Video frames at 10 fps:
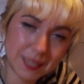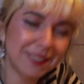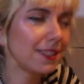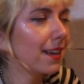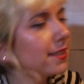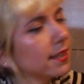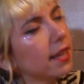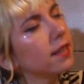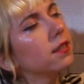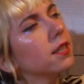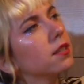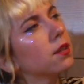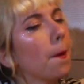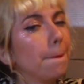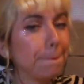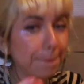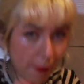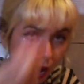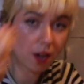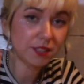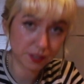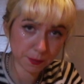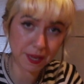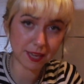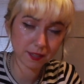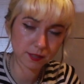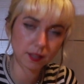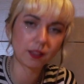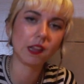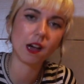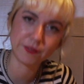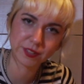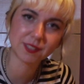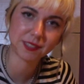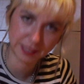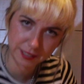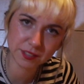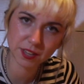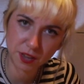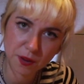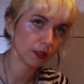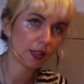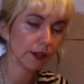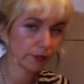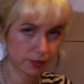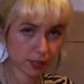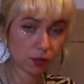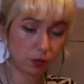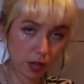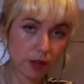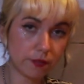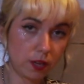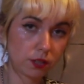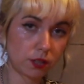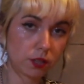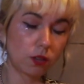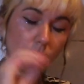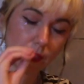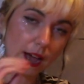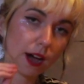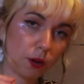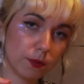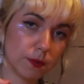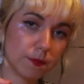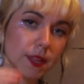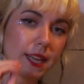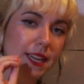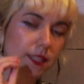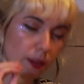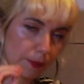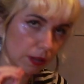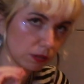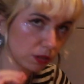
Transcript: is 1980's masterpiece, Live and Sleazy. Every single live version on that album is about